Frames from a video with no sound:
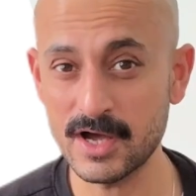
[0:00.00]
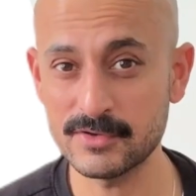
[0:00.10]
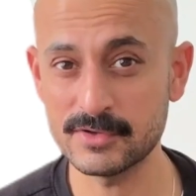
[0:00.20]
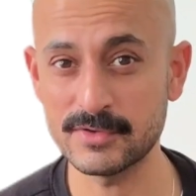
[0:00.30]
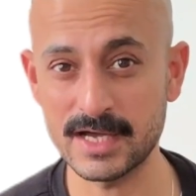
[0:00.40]

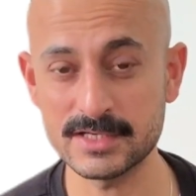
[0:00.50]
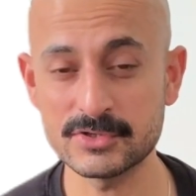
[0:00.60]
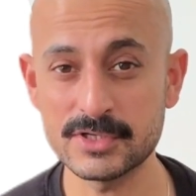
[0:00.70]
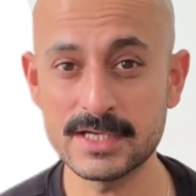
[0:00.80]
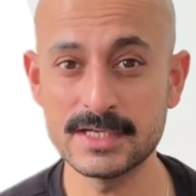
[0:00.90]
How do we
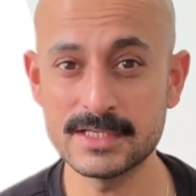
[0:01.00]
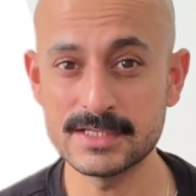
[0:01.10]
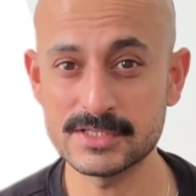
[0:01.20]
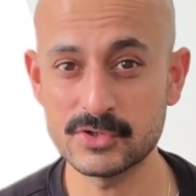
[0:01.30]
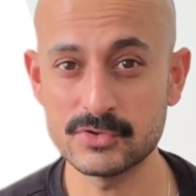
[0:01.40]
actually
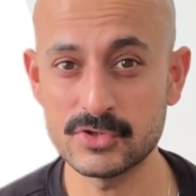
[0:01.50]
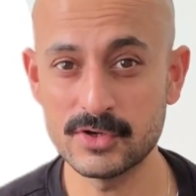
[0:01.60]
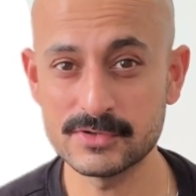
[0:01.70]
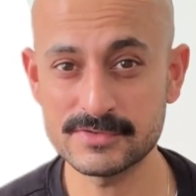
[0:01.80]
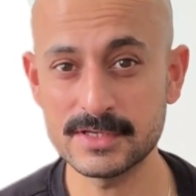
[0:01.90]
use
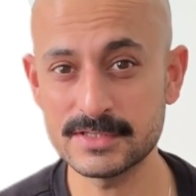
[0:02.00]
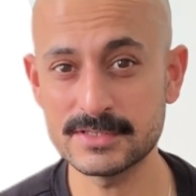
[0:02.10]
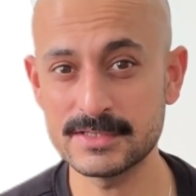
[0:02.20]
all of this?